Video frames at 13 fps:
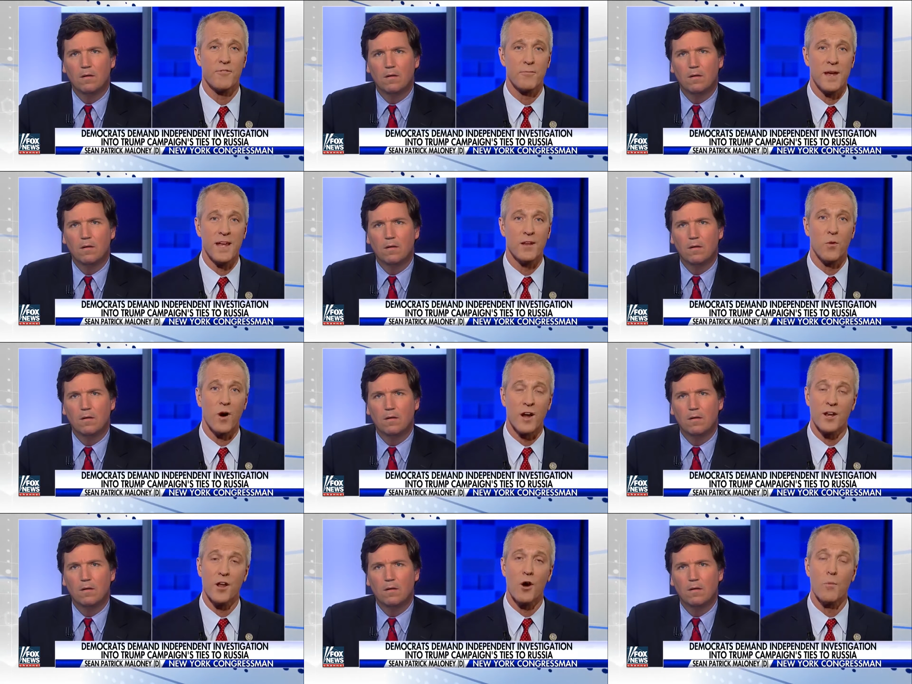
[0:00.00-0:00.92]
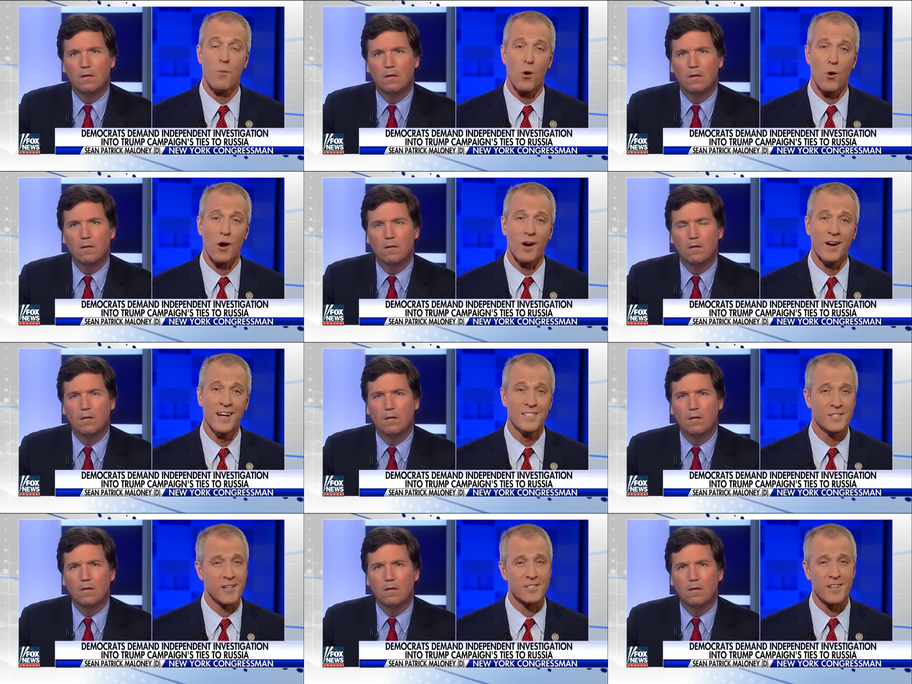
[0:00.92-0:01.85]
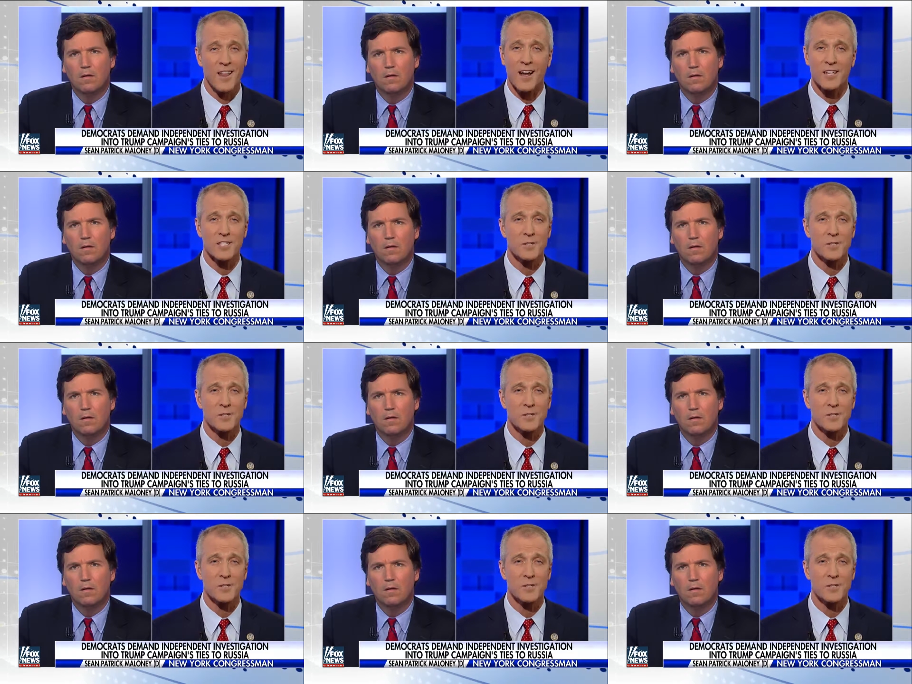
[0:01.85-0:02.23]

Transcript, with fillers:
Speaker 1: for me to want to know more. So there's a lot of